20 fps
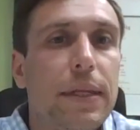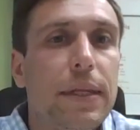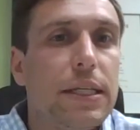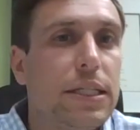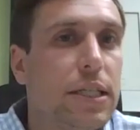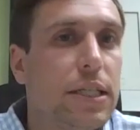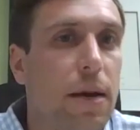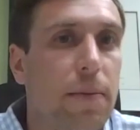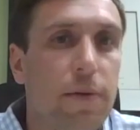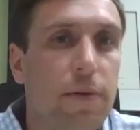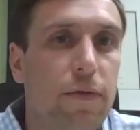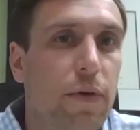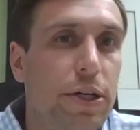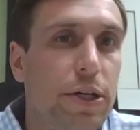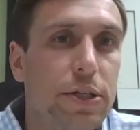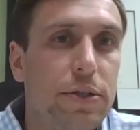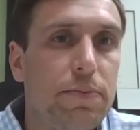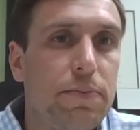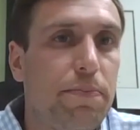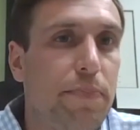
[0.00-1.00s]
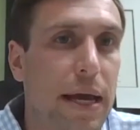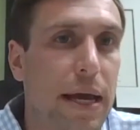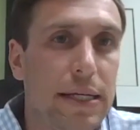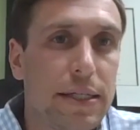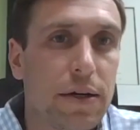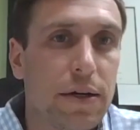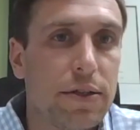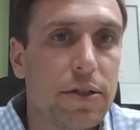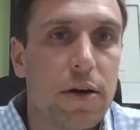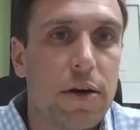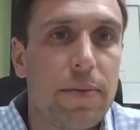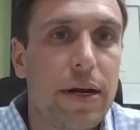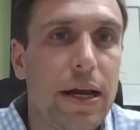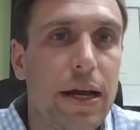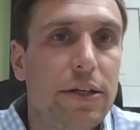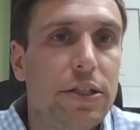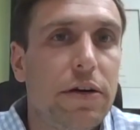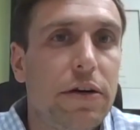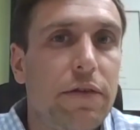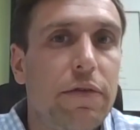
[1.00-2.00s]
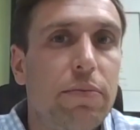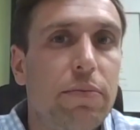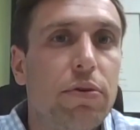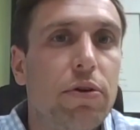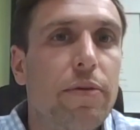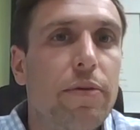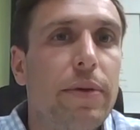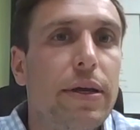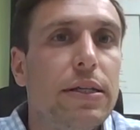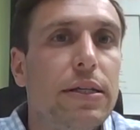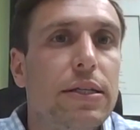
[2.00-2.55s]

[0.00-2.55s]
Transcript: Some of which based on termination of employment,